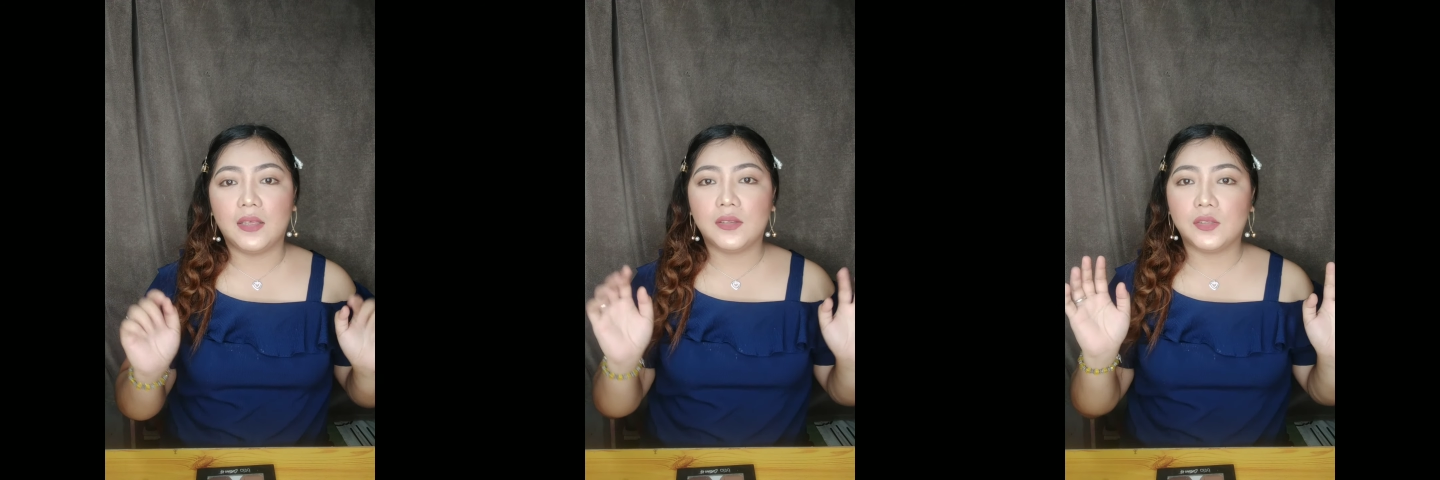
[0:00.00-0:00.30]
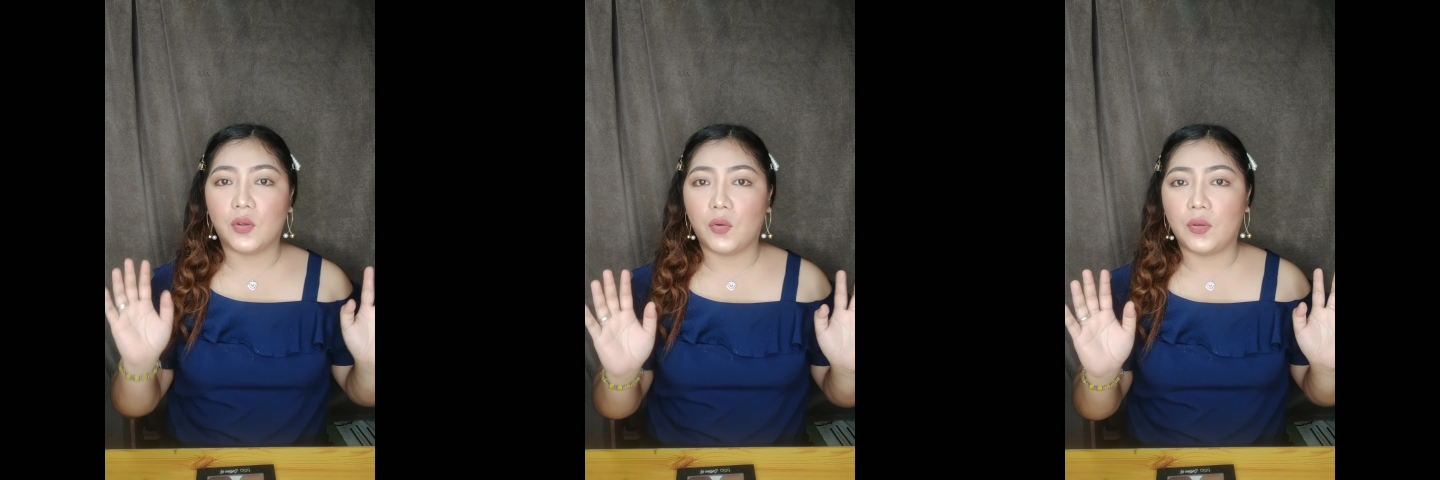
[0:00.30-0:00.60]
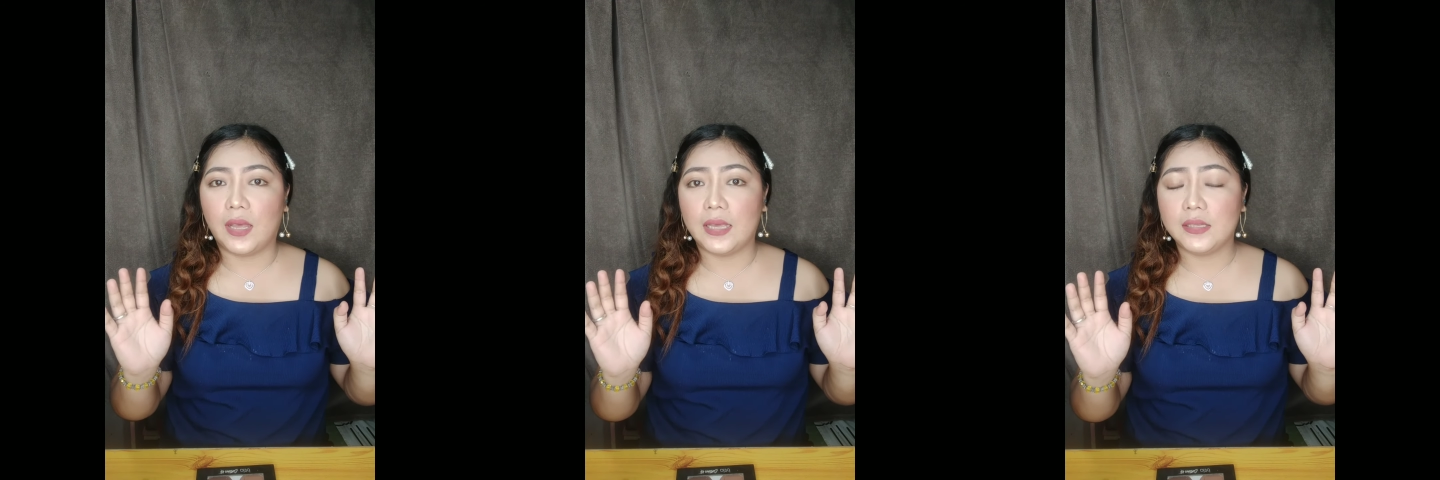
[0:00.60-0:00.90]
So,
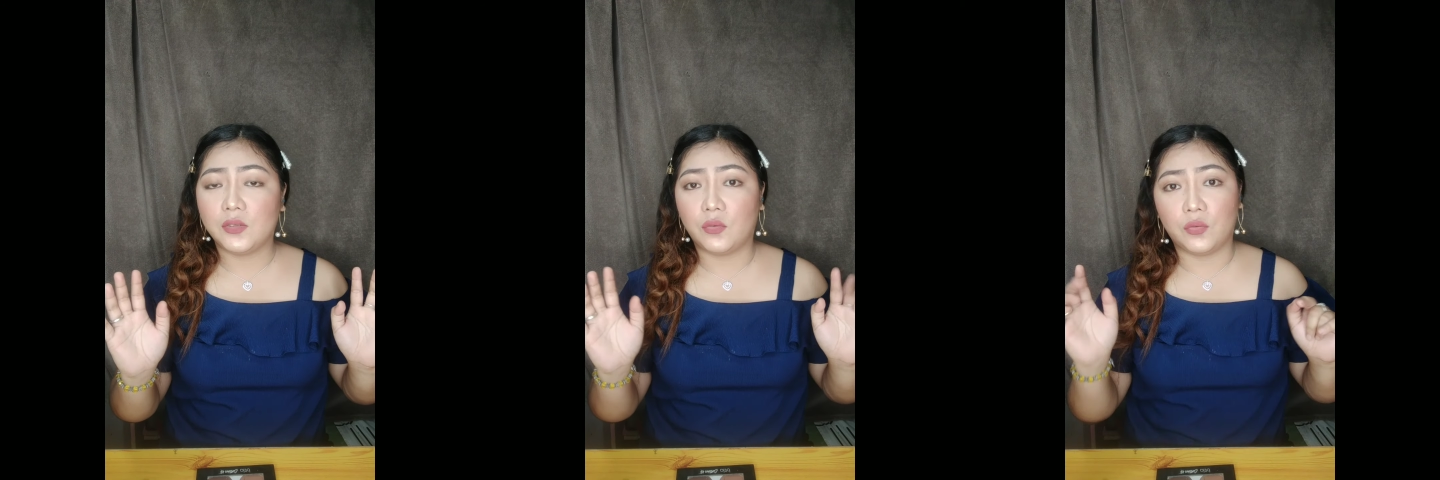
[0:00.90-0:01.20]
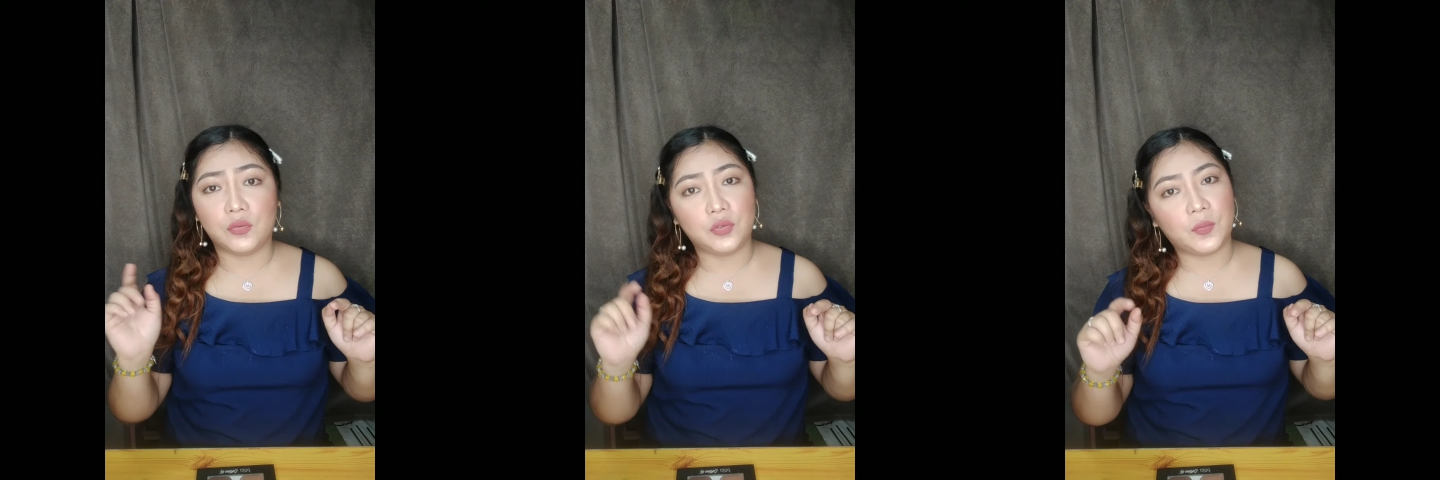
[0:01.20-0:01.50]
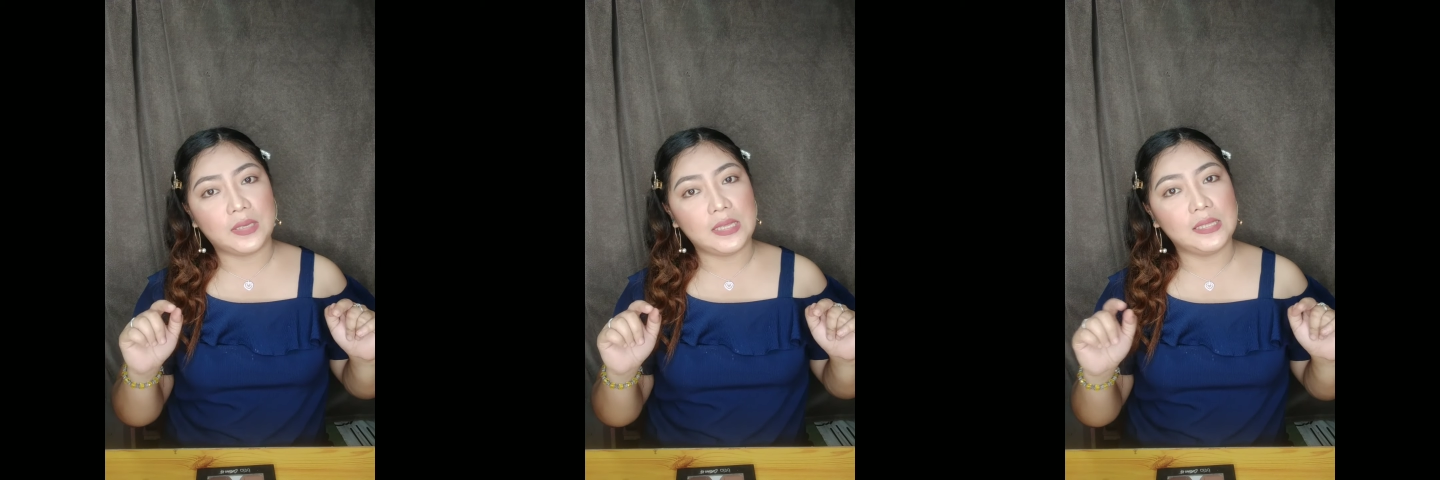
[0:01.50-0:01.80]
guys, kung gusto niyo
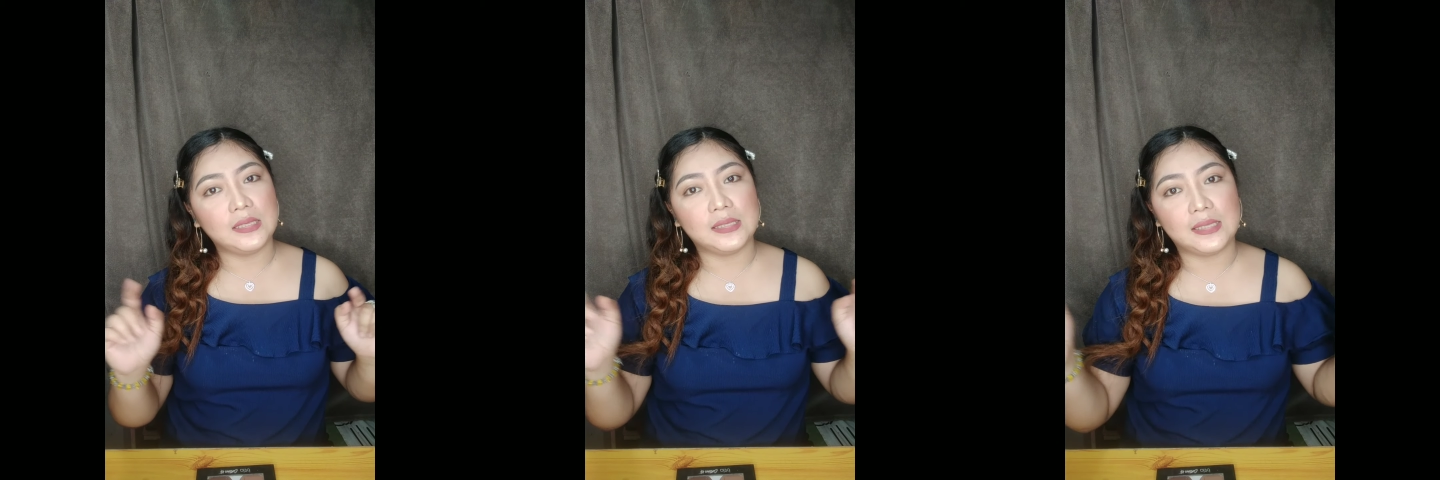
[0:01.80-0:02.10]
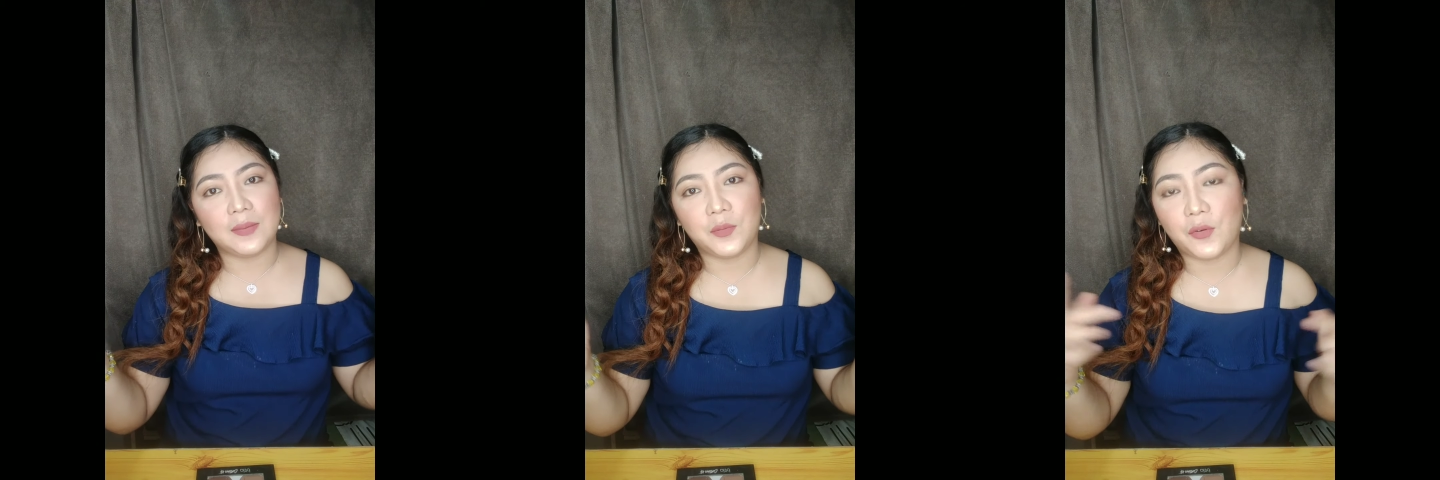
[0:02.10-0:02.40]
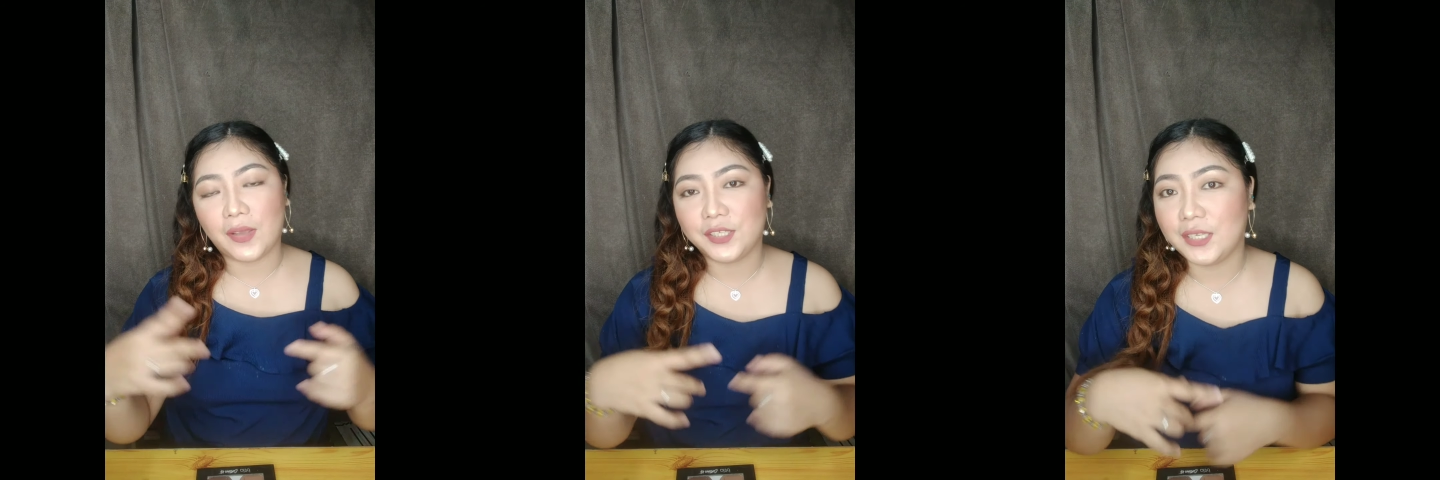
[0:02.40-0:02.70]
makita, just keep on
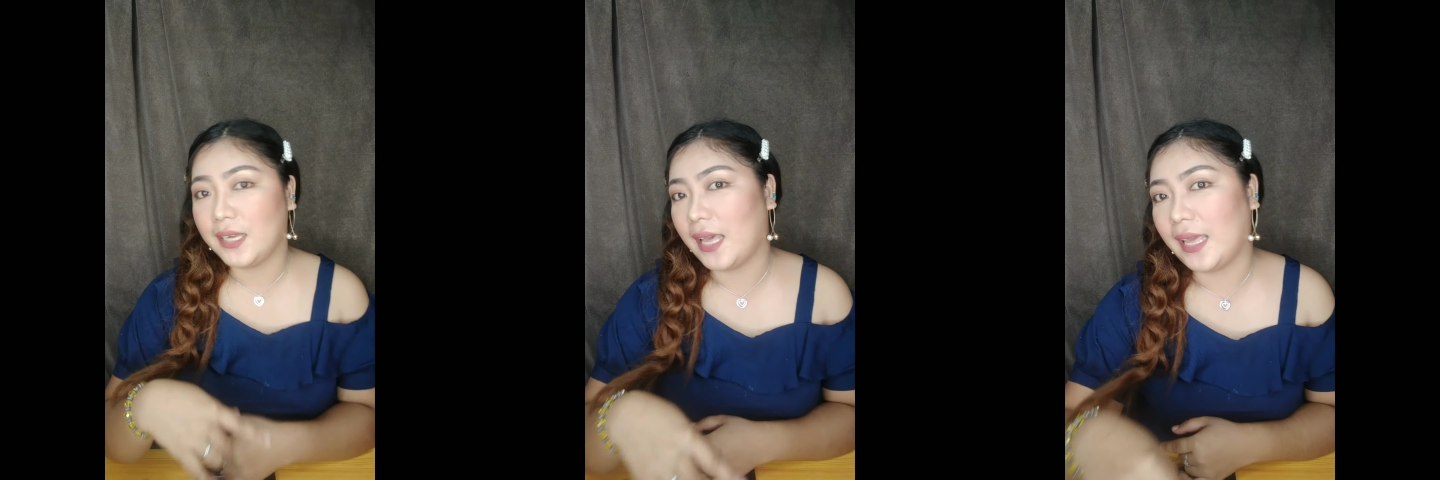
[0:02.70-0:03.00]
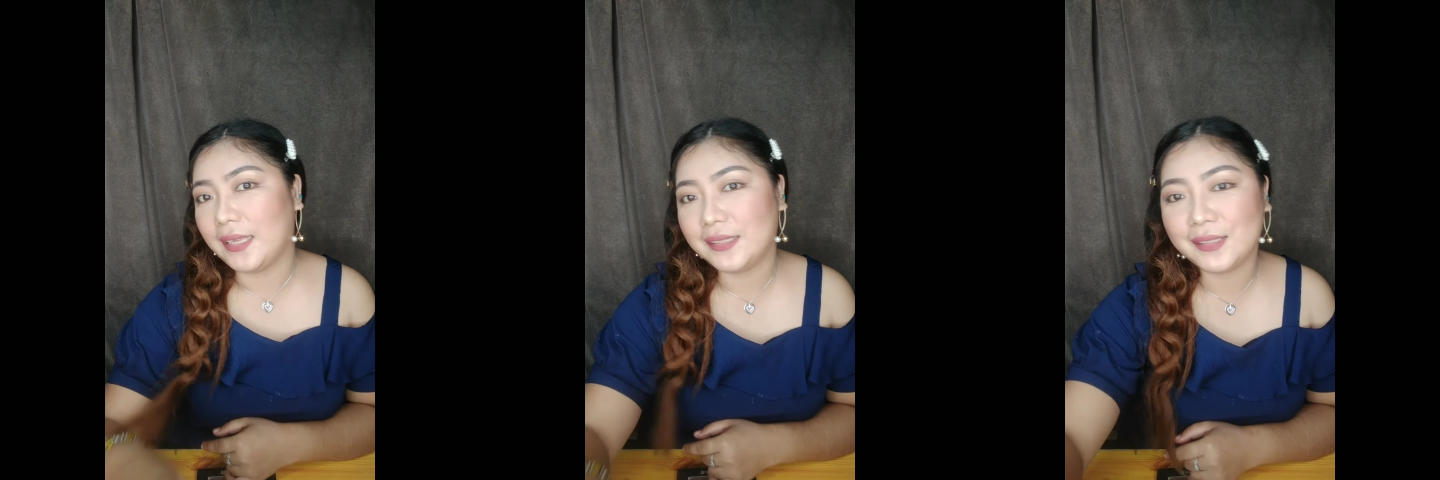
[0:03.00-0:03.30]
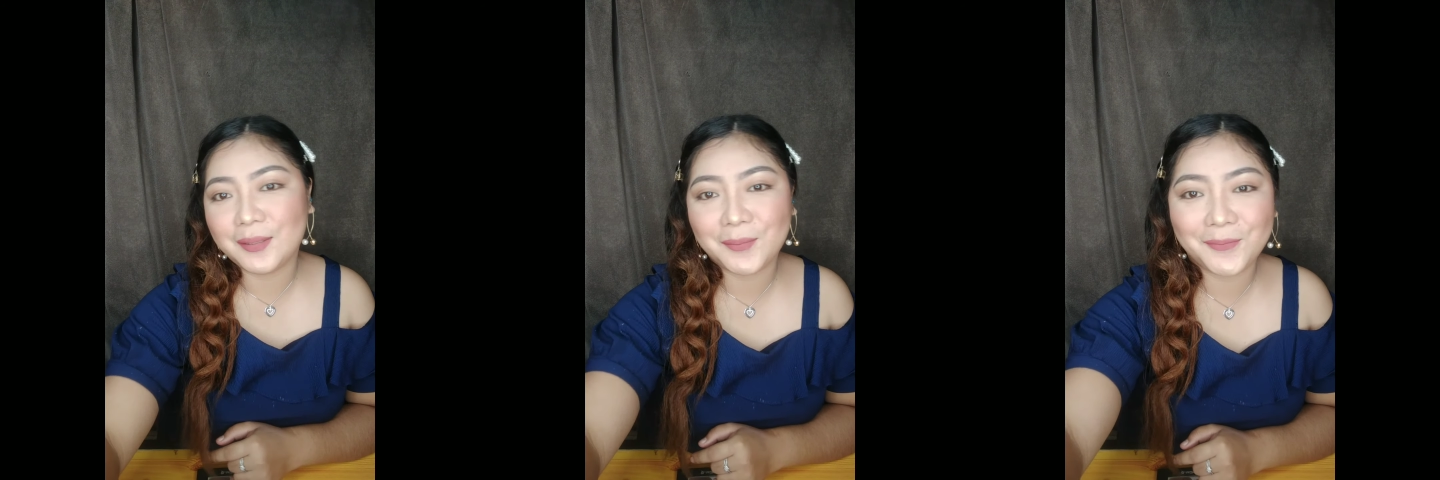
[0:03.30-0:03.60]
watching, guys.